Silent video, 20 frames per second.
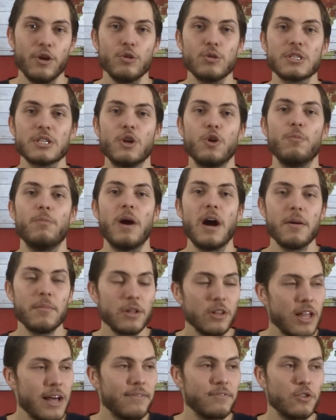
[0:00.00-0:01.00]
who's an
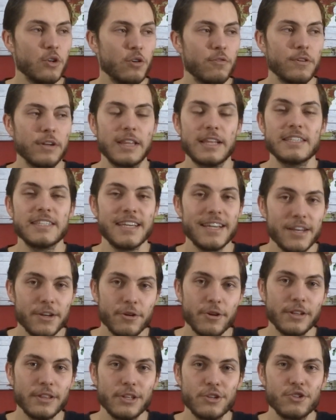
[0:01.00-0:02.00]
Obama leftover that's
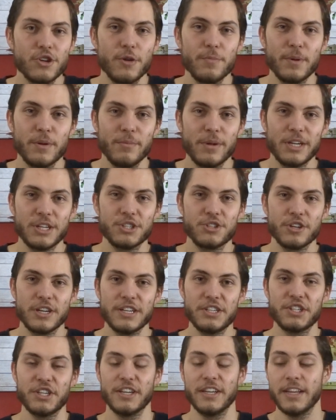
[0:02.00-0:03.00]
hindering the Trump
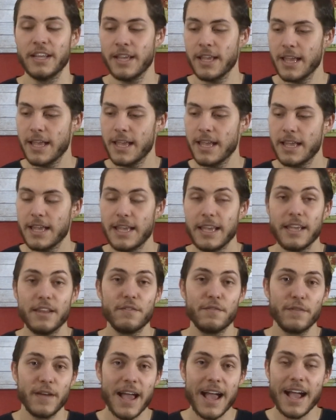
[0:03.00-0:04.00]
administration. In
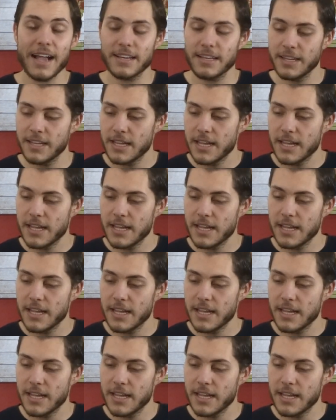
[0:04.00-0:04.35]
fact,